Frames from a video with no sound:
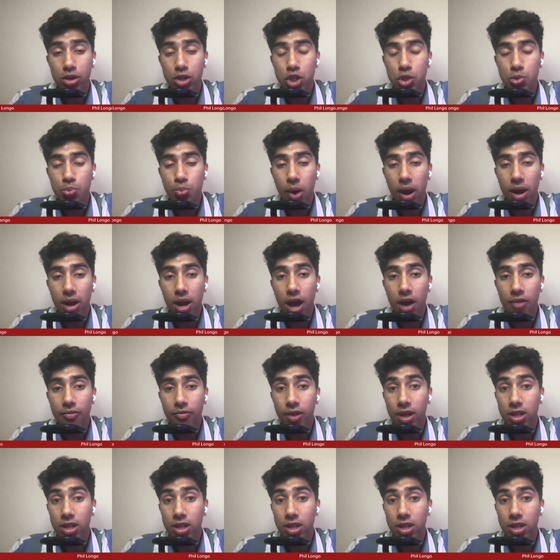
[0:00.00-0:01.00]
their spread
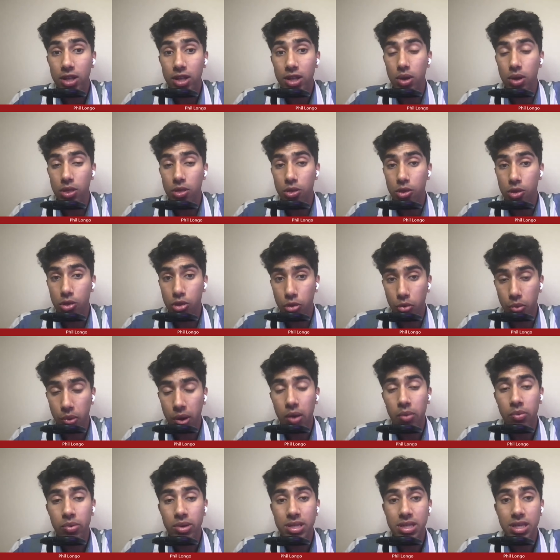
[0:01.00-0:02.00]
offense with
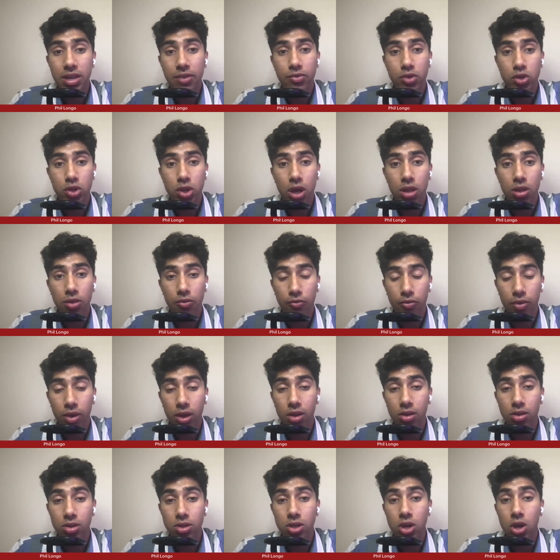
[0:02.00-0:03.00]
three receivers on the
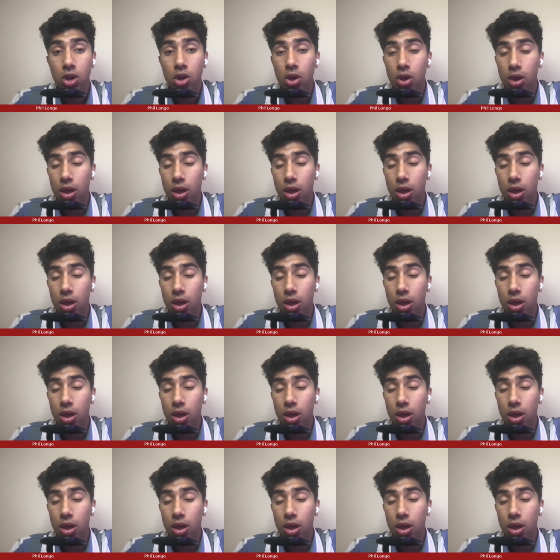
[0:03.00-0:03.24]
field,